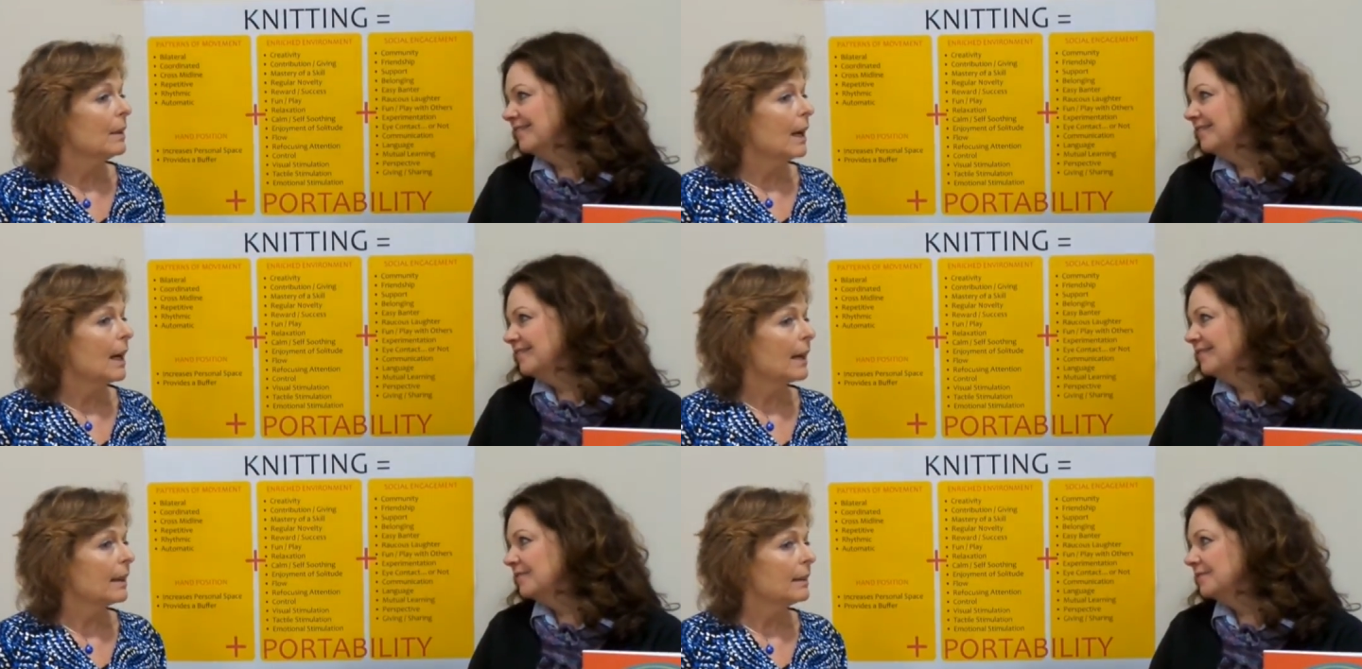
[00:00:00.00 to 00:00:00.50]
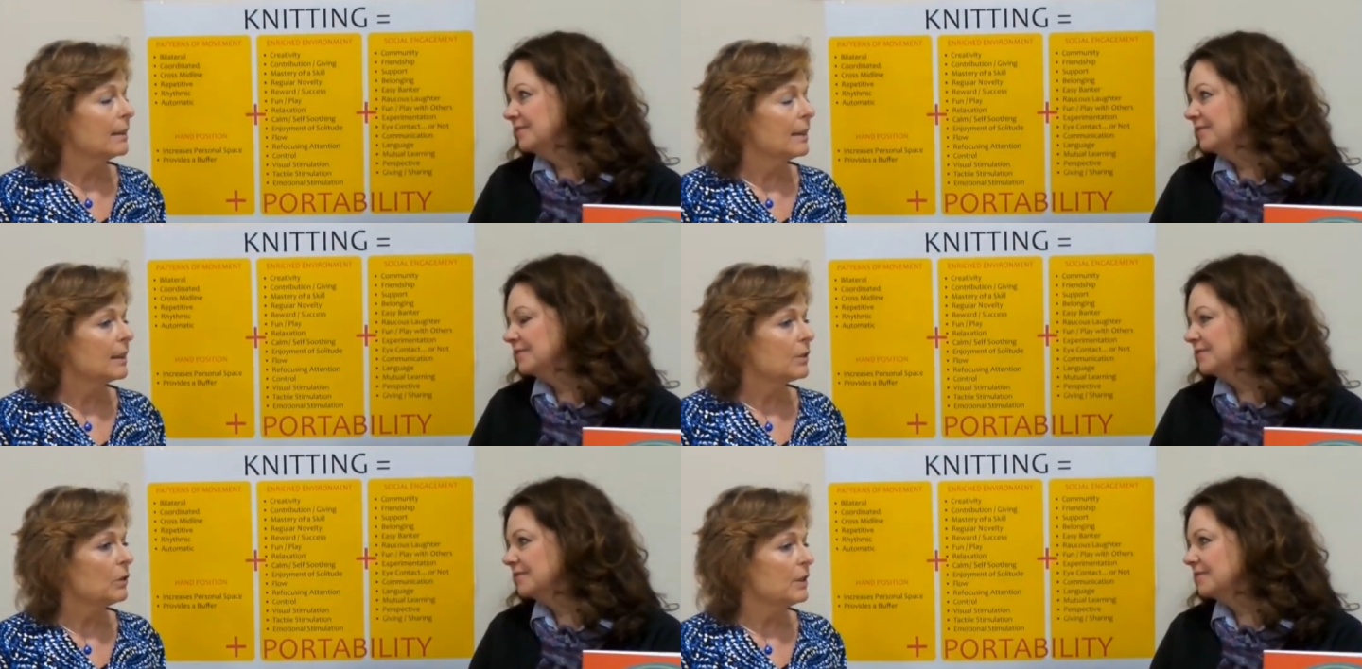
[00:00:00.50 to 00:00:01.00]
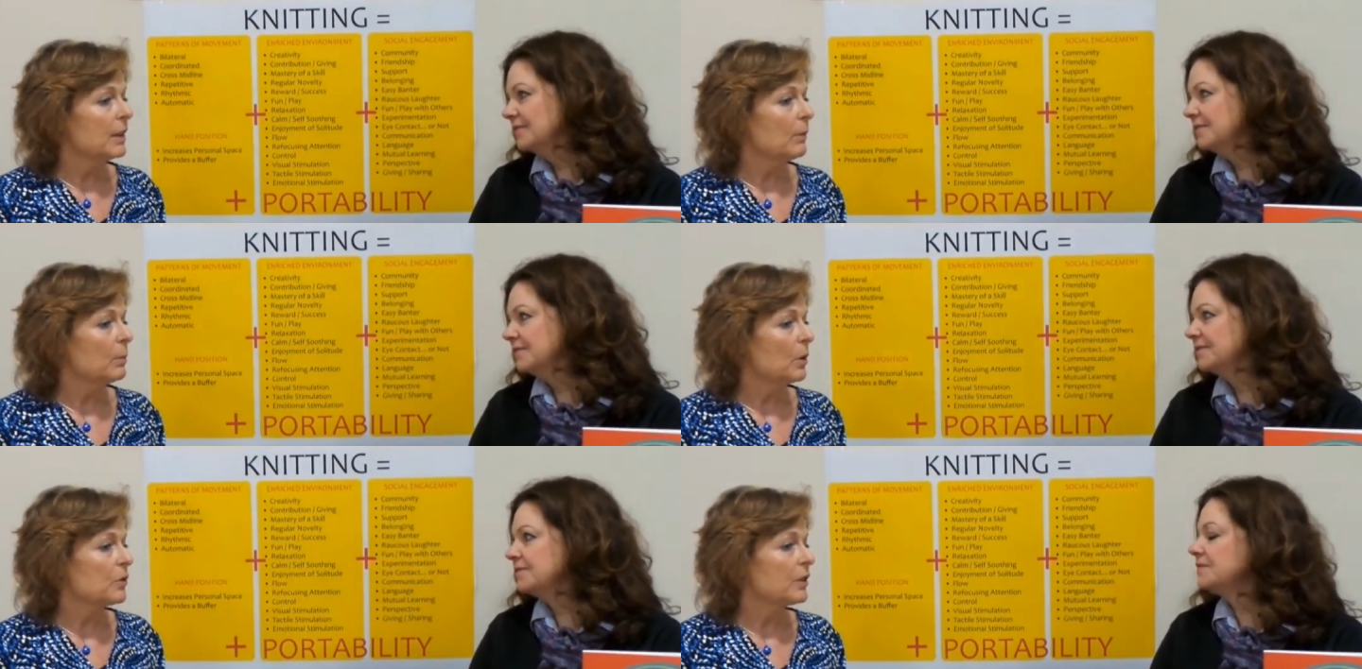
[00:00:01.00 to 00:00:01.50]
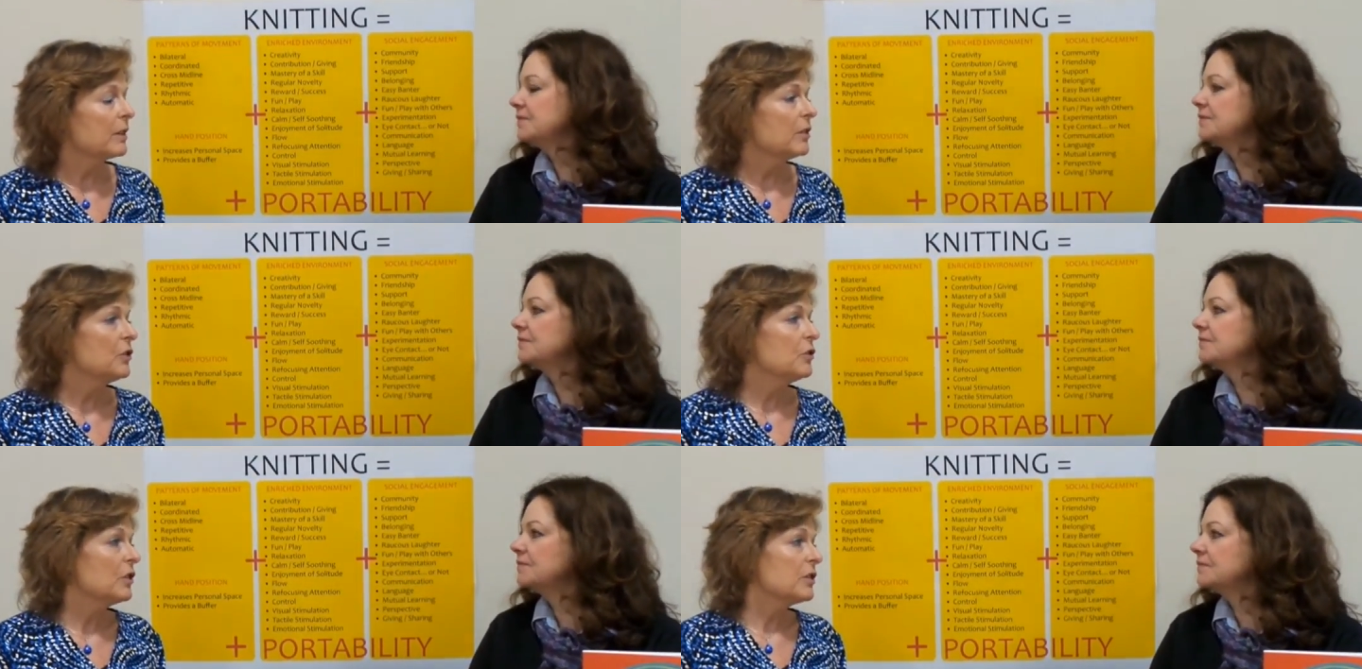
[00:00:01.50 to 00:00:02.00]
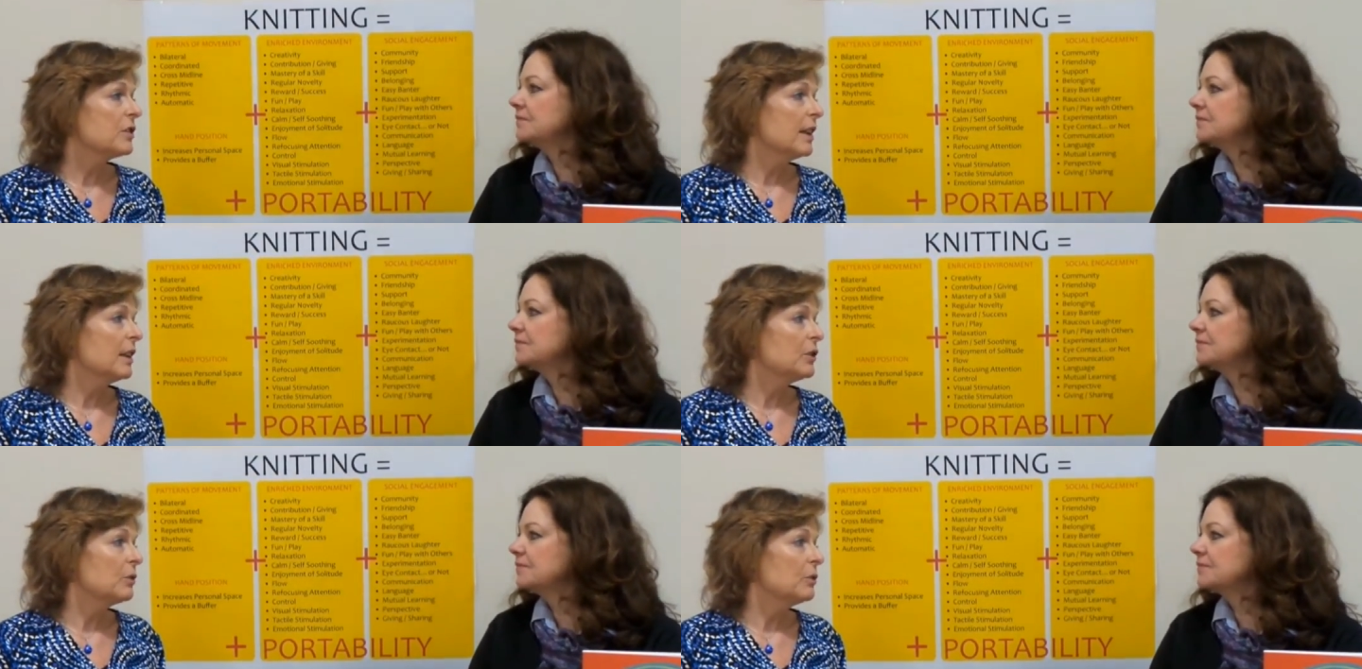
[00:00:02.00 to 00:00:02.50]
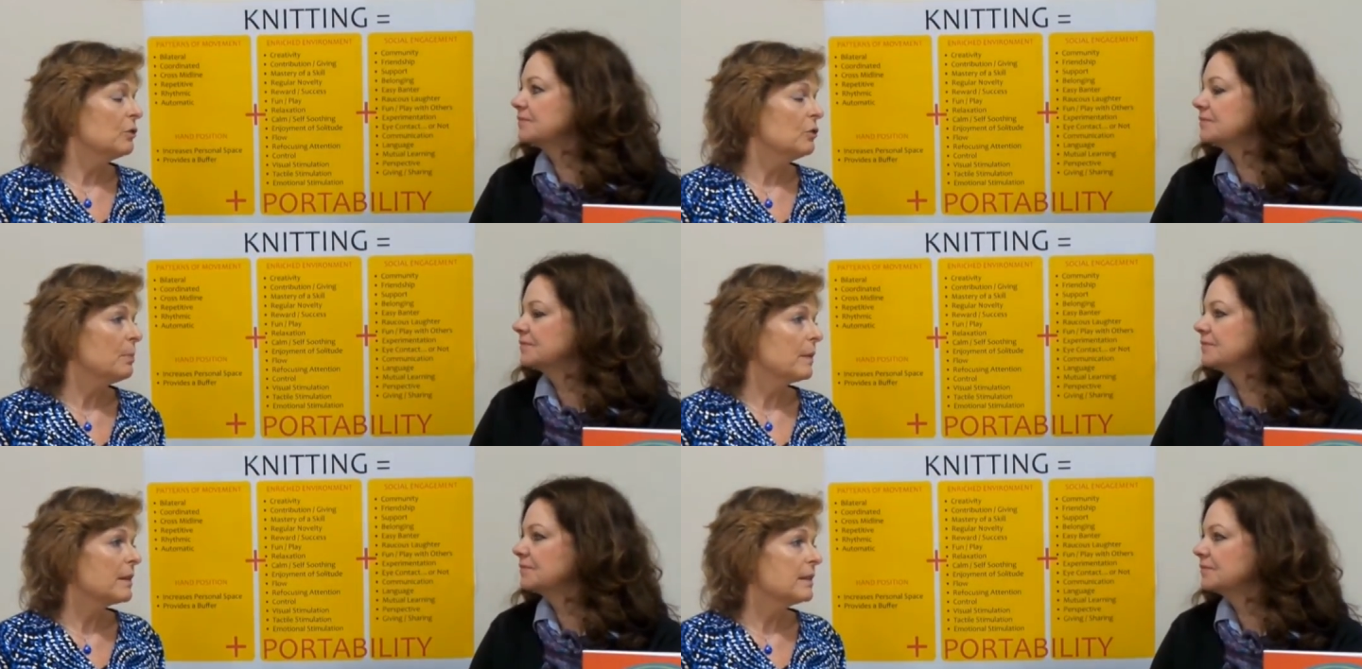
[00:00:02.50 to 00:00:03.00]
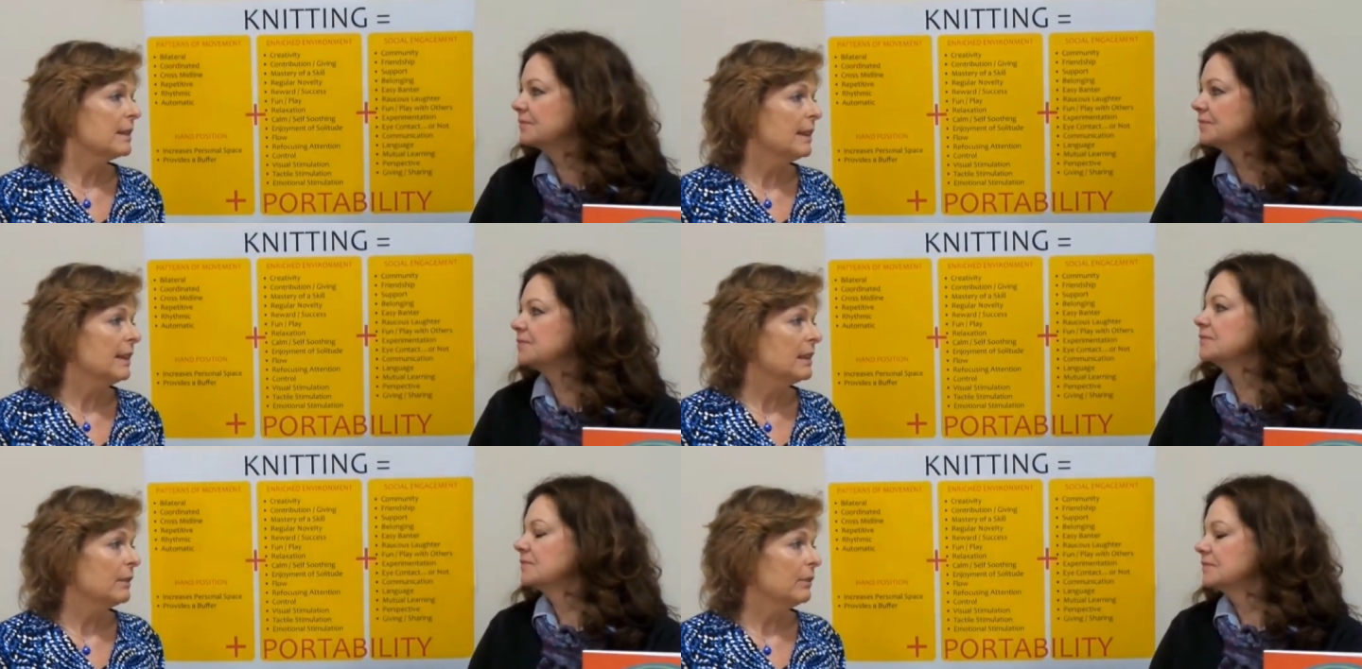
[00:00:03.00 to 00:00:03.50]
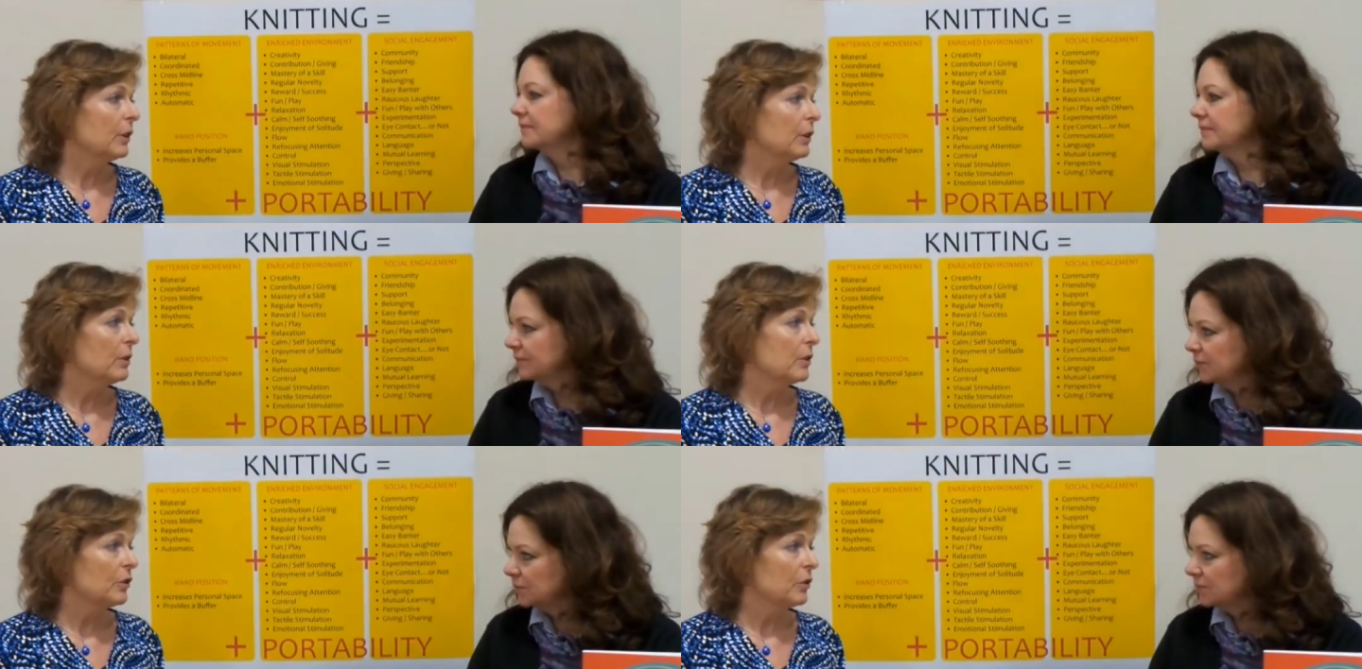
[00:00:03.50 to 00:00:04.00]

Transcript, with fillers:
Speaker 1: and it's good to have a project that you just take to a group that's easy for you, that you mm.